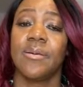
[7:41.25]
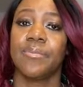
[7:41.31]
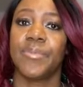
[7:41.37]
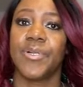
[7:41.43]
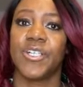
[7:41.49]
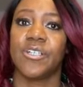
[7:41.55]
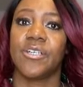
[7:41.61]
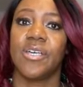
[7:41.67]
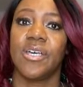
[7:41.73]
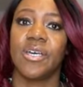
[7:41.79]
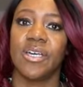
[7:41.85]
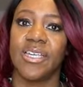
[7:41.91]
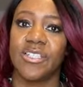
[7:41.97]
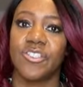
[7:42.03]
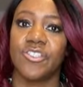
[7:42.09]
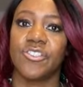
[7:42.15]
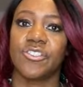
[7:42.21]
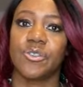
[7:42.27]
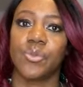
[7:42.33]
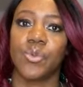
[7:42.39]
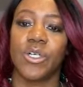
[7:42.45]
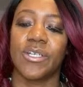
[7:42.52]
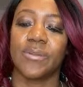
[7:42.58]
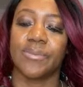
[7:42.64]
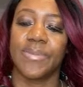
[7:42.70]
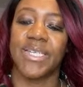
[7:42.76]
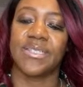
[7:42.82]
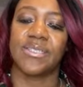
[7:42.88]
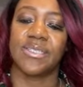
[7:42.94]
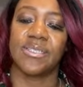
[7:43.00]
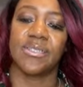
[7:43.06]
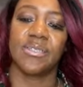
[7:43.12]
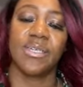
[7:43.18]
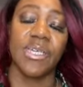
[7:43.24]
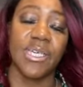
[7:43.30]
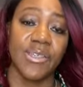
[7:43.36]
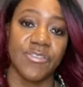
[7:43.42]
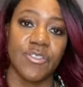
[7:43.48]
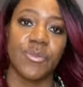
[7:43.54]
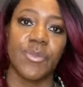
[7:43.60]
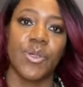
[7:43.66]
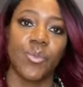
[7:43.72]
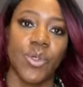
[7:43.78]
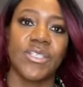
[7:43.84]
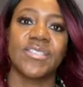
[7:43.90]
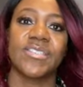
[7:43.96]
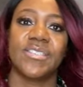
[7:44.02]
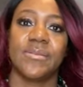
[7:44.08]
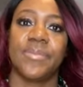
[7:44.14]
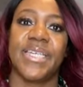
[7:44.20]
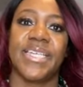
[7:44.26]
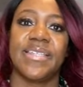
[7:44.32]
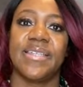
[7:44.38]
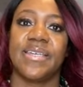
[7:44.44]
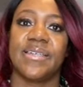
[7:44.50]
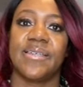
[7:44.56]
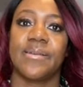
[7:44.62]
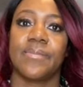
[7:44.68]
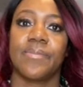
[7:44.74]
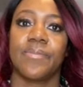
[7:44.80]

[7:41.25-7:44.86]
but it does work better if someone wants to be there,